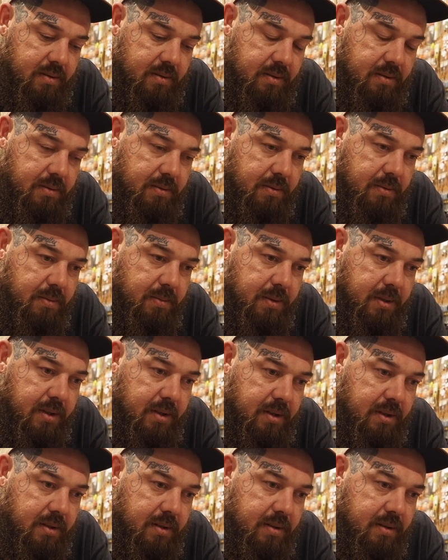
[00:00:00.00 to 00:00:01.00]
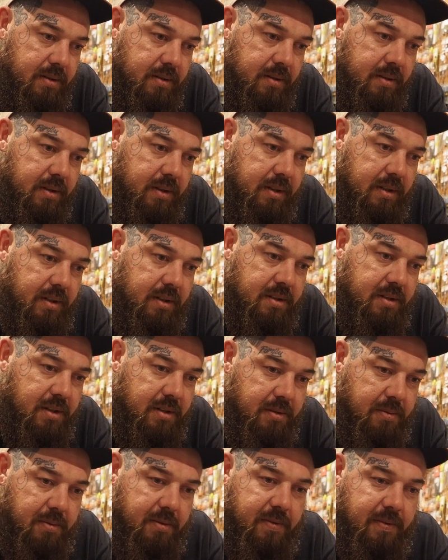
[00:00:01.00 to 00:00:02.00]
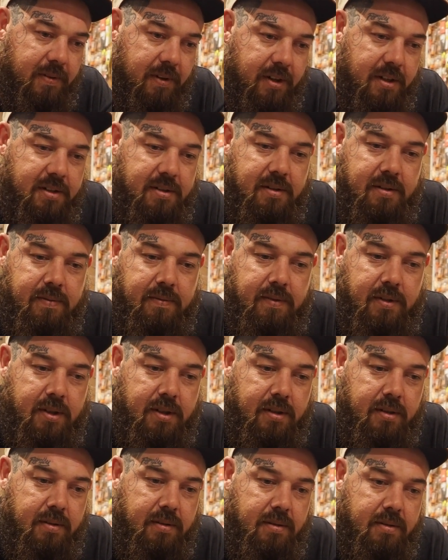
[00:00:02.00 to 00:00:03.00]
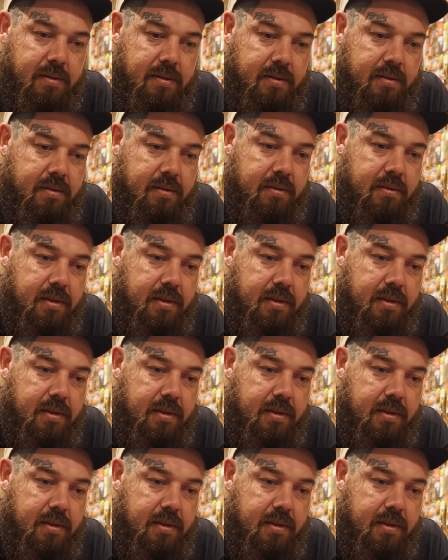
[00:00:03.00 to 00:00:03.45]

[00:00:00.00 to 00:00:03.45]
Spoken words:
talk about, so I do all the fly tying videos,